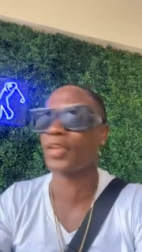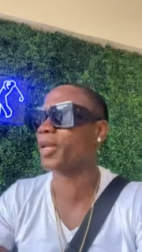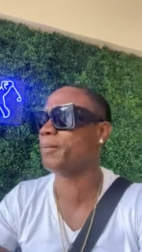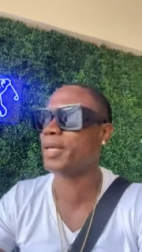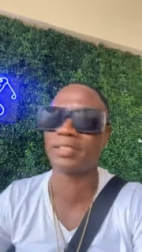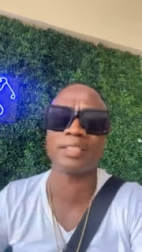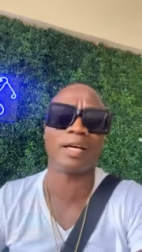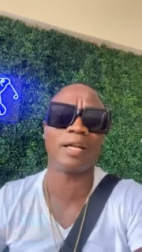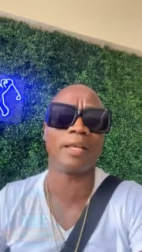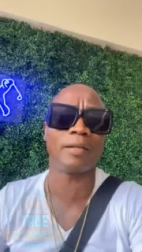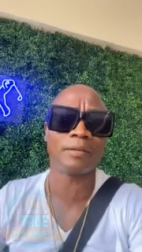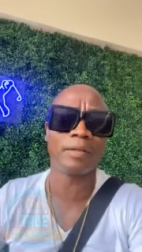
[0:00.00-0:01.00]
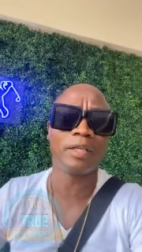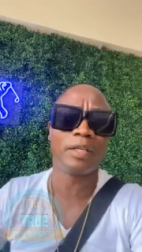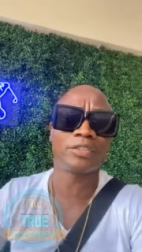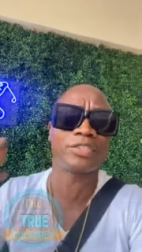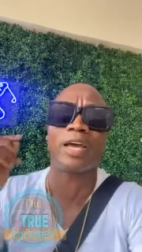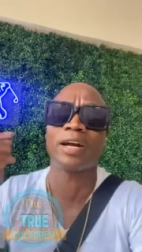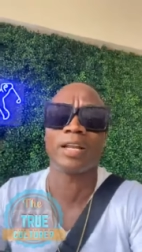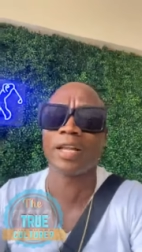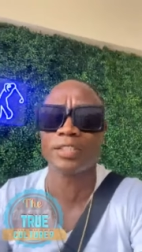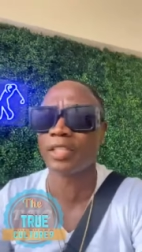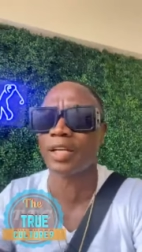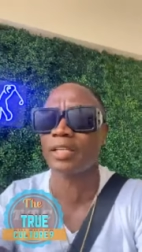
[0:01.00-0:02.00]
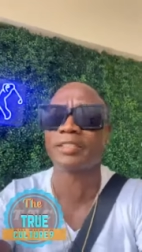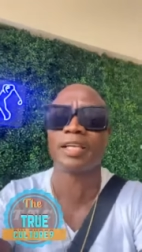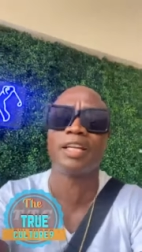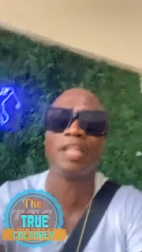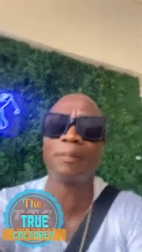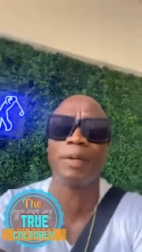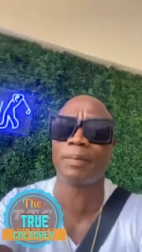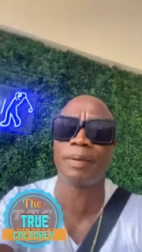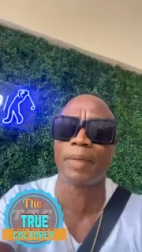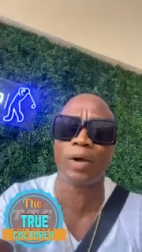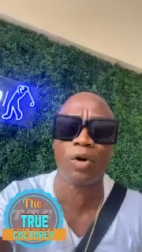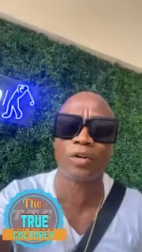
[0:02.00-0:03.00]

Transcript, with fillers: So you're basically psychologically telling the people that,